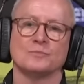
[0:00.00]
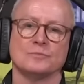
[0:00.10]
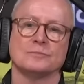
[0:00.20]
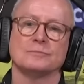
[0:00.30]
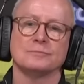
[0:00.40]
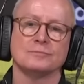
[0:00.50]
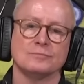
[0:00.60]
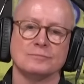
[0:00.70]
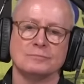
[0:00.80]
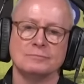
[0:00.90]

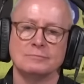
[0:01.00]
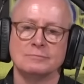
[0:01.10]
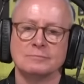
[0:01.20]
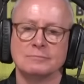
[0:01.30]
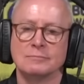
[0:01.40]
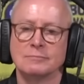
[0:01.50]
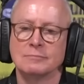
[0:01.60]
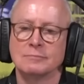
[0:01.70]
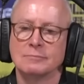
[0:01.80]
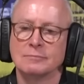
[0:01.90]

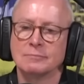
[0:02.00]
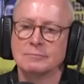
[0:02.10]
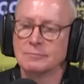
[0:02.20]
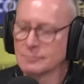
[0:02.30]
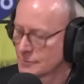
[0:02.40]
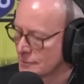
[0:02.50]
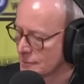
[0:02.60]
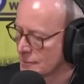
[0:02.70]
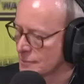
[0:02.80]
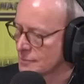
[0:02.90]

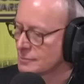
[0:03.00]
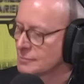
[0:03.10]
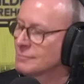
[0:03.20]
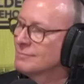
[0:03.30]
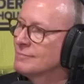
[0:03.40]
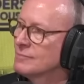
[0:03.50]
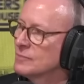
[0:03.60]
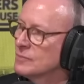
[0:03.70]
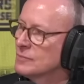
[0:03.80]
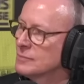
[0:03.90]

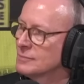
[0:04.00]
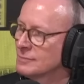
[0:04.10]
[no speech]